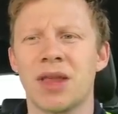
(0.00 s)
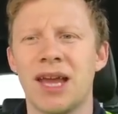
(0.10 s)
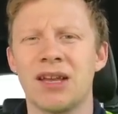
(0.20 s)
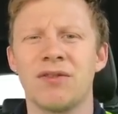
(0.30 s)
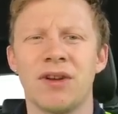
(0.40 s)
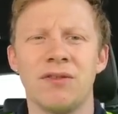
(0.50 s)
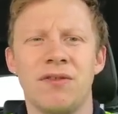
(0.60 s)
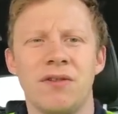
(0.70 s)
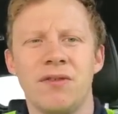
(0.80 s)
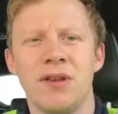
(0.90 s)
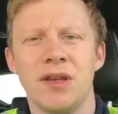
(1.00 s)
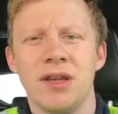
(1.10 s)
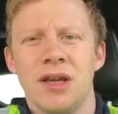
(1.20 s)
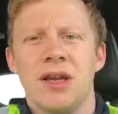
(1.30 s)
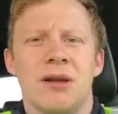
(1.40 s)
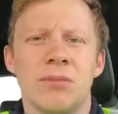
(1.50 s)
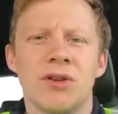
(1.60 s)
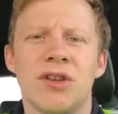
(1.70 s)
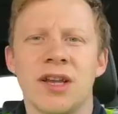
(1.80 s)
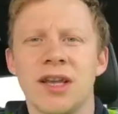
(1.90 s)
S550
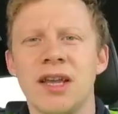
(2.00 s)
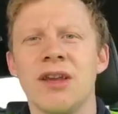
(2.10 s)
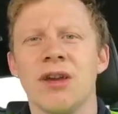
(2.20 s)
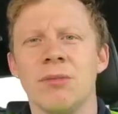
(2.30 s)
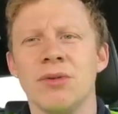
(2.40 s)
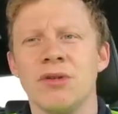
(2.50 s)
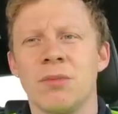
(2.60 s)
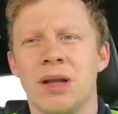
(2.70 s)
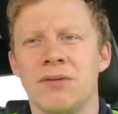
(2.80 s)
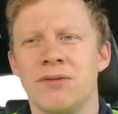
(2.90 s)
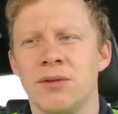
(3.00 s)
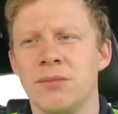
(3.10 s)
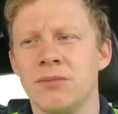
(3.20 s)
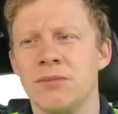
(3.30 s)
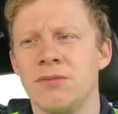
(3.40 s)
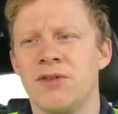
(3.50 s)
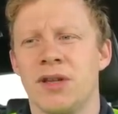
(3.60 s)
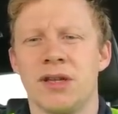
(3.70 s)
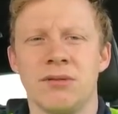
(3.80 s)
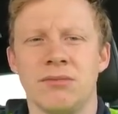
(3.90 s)
Mustang EcoBoost platform for
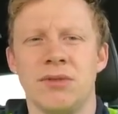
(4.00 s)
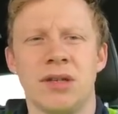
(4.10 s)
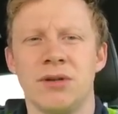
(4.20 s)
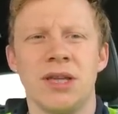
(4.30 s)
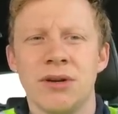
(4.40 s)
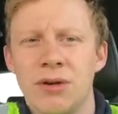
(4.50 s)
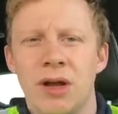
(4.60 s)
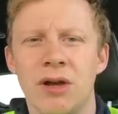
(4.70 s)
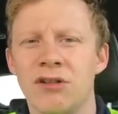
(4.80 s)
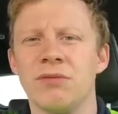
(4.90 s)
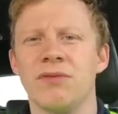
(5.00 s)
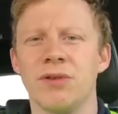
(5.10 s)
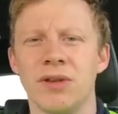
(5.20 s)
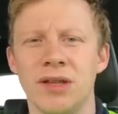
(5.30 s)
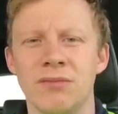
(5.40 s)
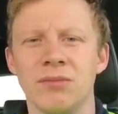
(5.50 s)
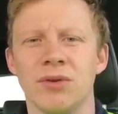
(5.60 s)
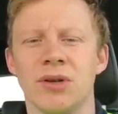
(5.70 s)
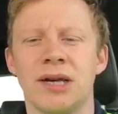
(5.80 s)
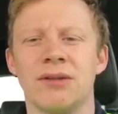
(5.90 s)
like a year and a half before they even
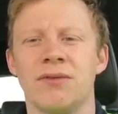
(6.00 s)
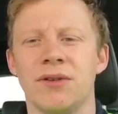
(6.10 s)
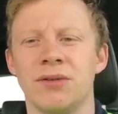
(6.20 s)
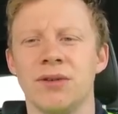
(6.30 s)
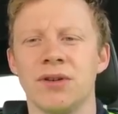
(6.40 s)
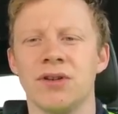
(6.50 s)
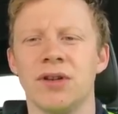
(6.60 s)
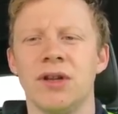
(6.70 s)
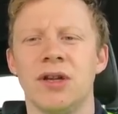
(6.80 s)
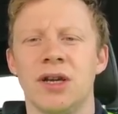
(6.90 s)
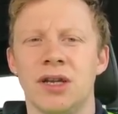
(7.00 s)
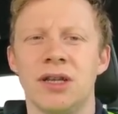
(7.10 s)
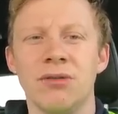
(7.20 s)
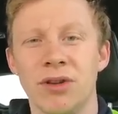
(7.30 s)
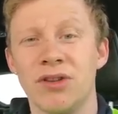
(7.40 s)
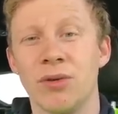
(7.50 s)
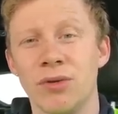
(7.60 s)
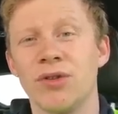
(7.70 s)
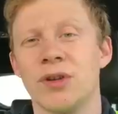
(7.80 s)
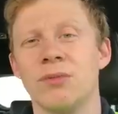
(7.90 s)
brought out the Focus, and there is
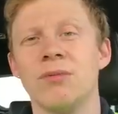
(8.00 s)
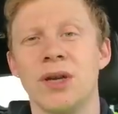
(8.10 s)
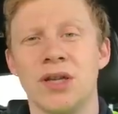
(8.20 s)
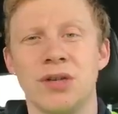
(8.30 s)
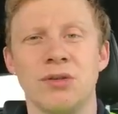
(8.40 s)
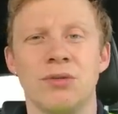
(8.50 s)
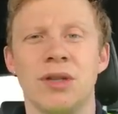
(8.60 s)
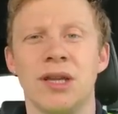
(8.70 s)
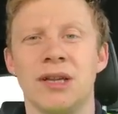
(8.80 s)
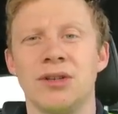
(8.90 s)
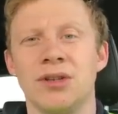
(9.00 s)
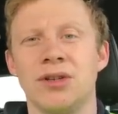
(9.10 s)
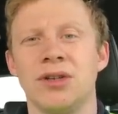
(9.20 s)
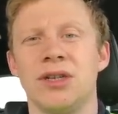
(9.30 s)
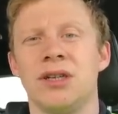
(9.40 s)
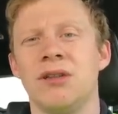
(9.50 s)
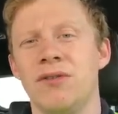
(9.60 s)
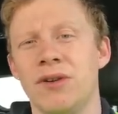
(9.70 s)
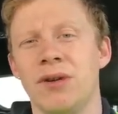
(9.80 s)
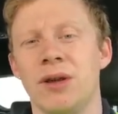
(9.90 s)
also issues with the engine in
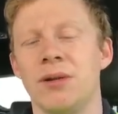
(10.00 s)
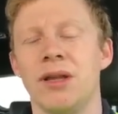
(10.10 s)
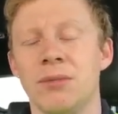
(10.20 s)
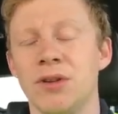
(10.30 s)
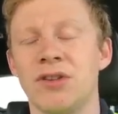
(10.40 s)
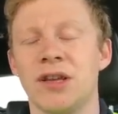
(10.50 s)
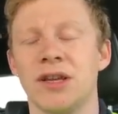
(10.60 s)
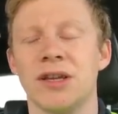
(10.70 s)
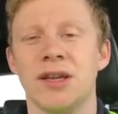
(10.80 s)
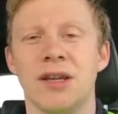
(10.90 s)
the Mustang.